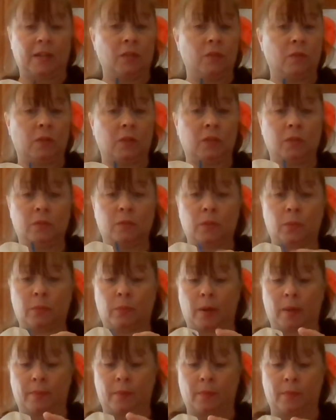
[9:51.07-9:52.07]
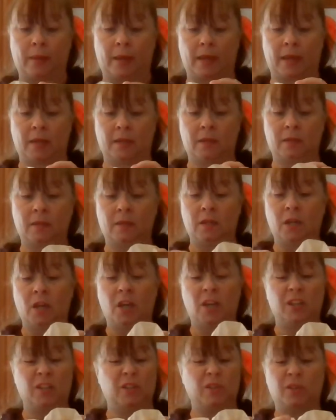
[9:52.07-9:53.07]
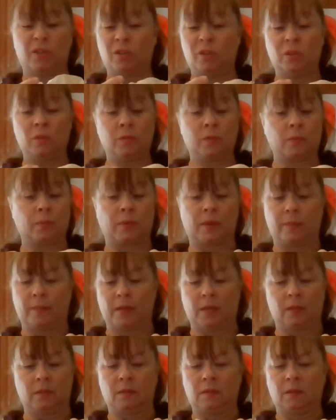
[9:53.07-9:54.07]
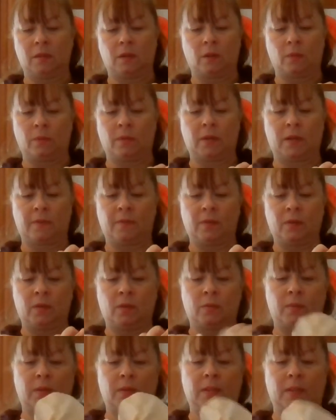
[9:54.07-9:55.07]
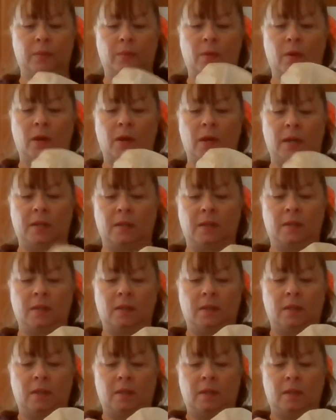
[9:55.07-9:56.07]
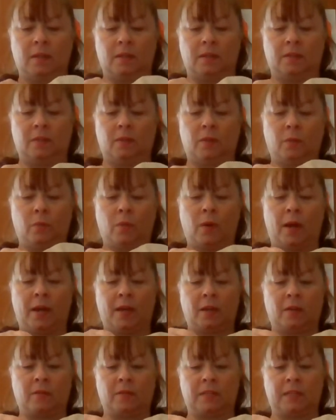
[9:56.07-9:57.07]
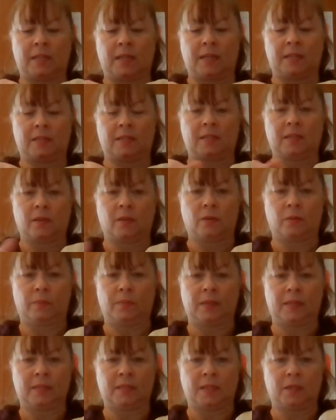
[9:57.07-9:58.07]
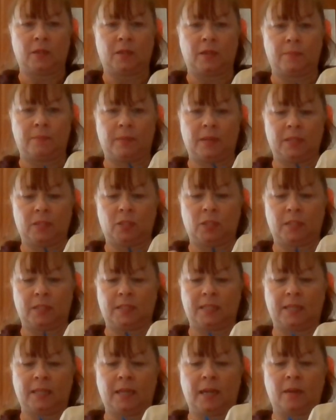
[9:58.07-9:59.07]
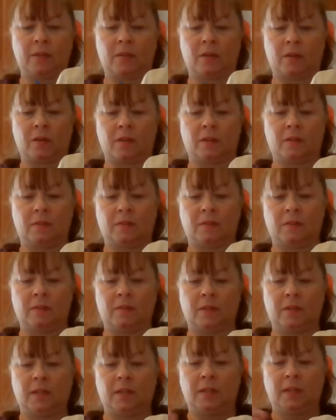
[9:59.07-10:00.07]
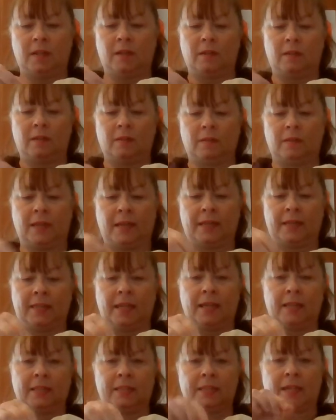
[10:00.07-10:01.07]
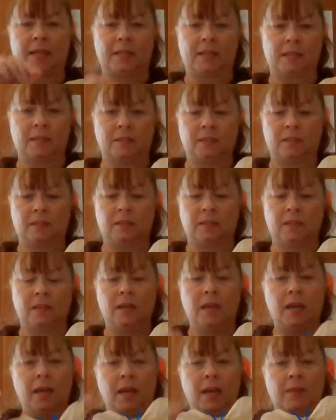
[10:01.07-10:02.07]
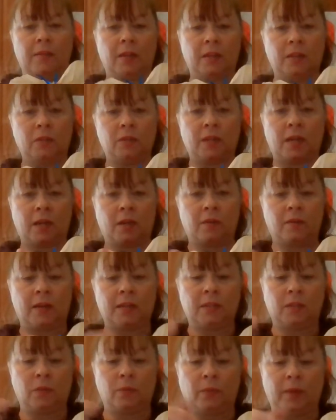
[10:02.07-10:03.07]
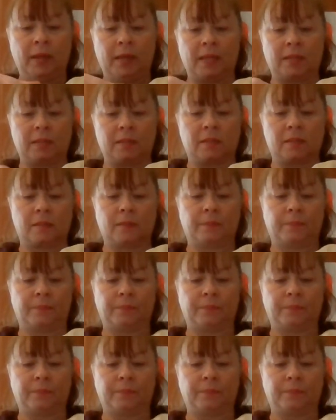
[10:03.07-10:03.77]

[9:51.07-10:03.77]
You could use a rubber band. You could use ribbon, you know, whatever you really want. The wire is nice though, because then you can pinch it together like the antennas, and then you decorate the wings.